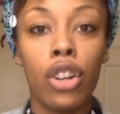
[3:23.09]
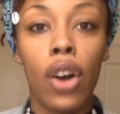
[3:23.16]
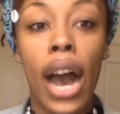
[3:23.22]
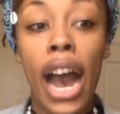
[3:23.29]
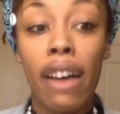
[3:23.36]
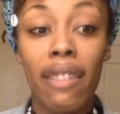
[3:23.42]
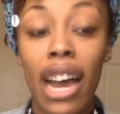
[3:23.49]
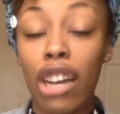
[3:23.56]

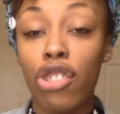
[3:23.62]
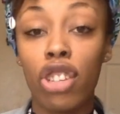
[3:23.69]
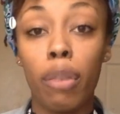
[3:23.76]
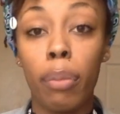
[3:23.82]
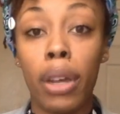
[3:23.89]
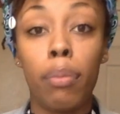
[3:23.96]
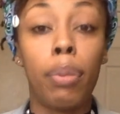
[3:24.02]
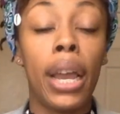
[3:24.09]
I've actually
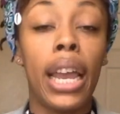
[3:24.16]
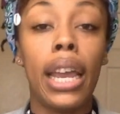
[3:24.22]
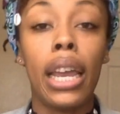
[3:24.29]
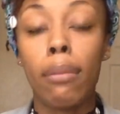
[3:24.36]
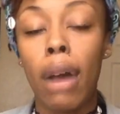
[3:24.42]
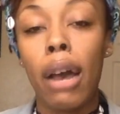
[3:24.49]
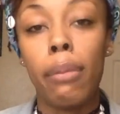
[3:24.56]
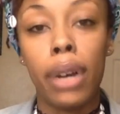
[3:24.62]
been paying
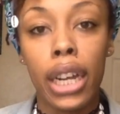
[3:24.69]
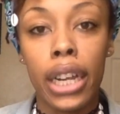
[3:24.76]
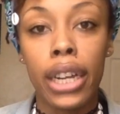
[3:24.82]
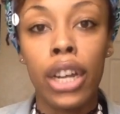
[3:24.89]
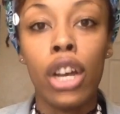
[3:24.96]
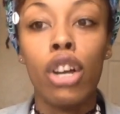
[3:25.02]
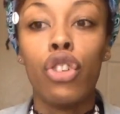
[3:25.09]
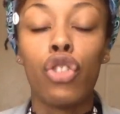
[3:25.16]
my
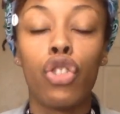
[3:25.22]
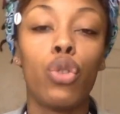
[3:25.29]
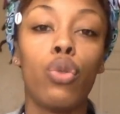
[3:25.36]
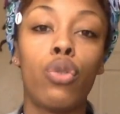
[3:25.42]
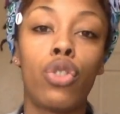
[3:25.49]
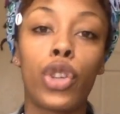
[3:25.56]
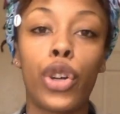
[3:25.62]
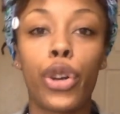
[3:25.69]
money to
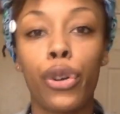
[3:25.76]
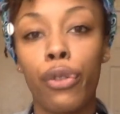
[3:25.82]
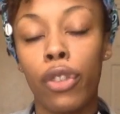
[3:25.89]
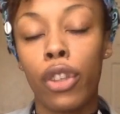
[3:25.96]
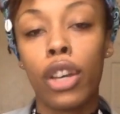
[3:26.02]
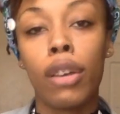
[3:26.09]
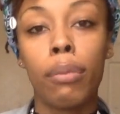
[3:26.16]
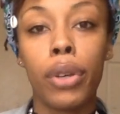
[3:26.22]
serve
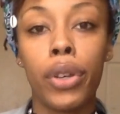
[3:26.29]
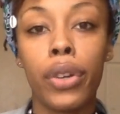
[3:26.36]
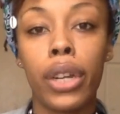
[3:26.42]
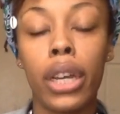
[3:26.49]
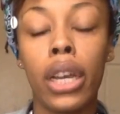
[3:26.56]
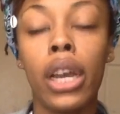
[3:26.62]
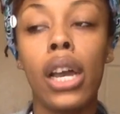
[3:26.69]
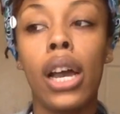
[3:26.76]
the
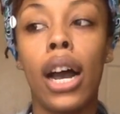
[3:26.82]
community